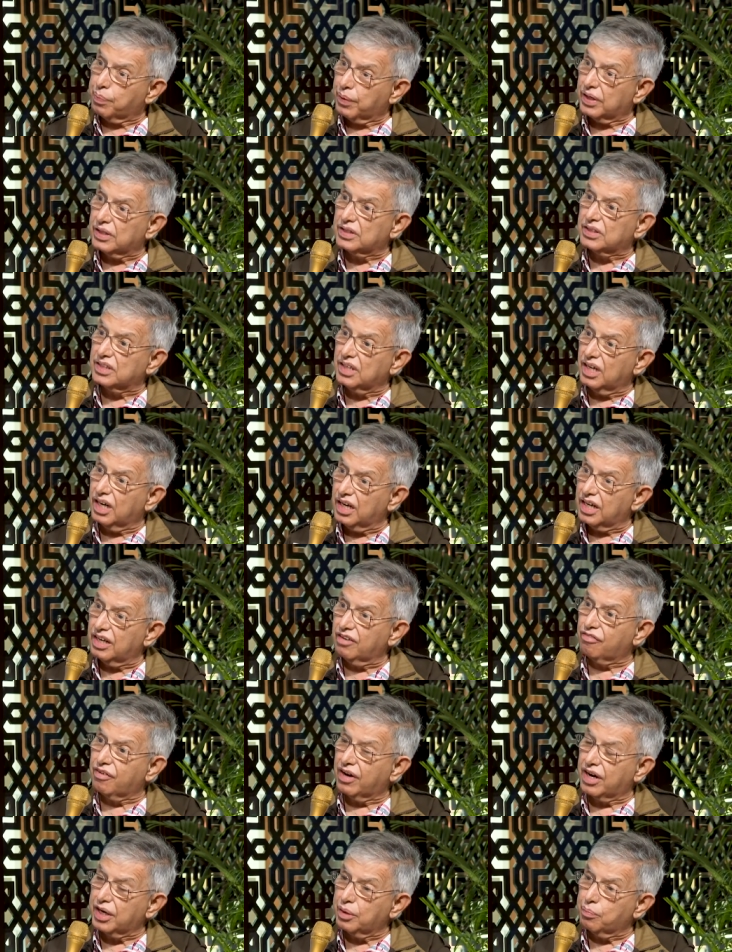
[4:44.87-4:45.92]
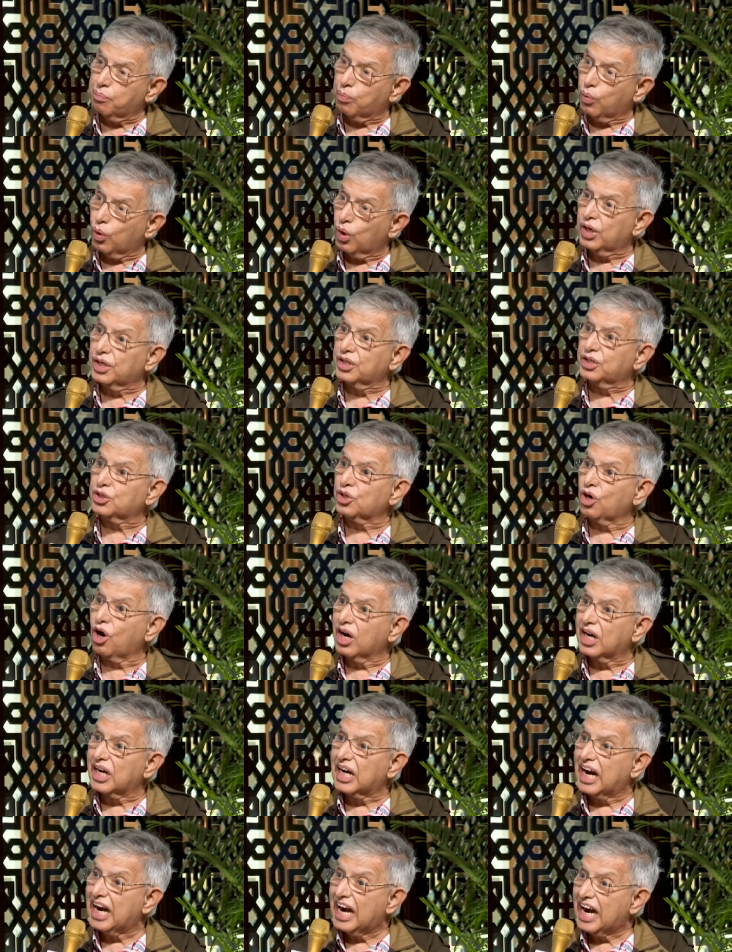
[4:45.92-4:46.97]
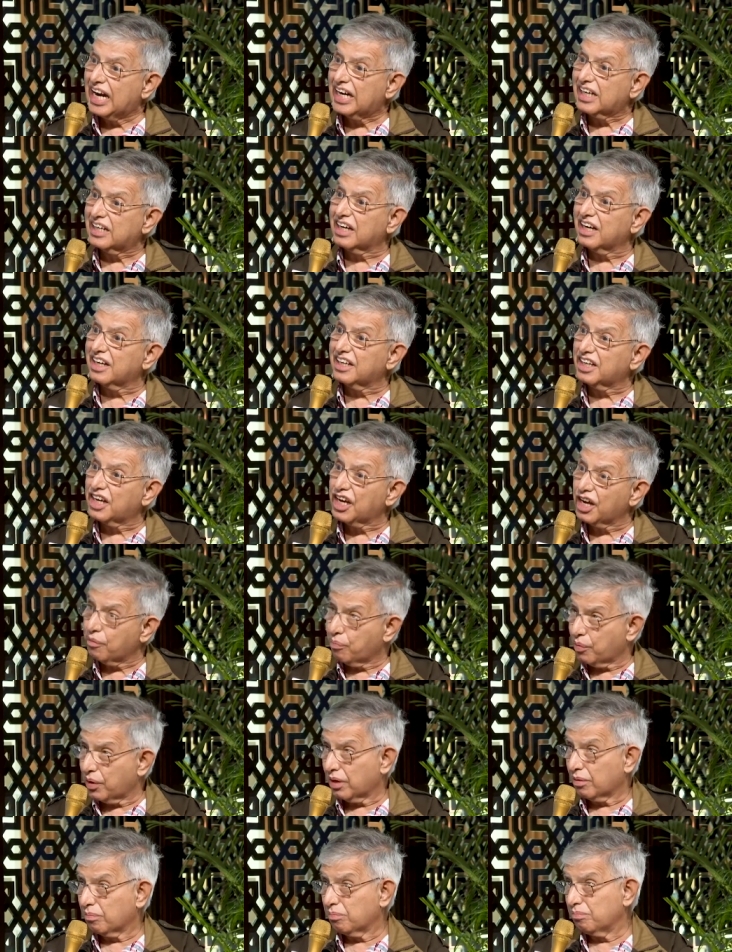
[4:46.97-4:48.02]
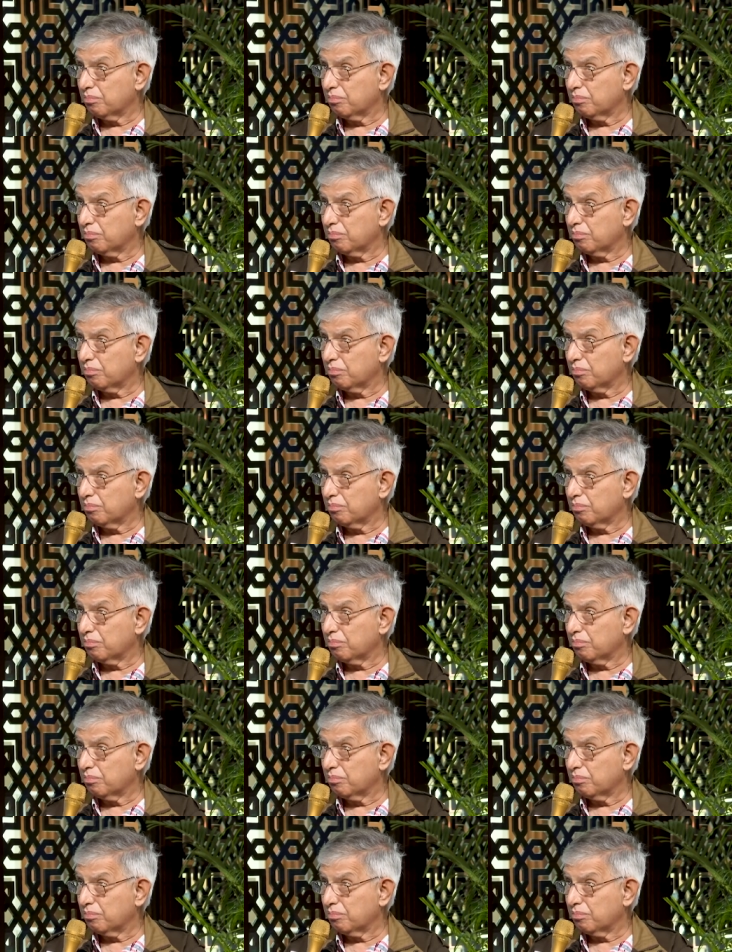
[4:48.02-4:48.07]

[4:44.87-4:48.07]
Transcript: personally very bullish on connected TV.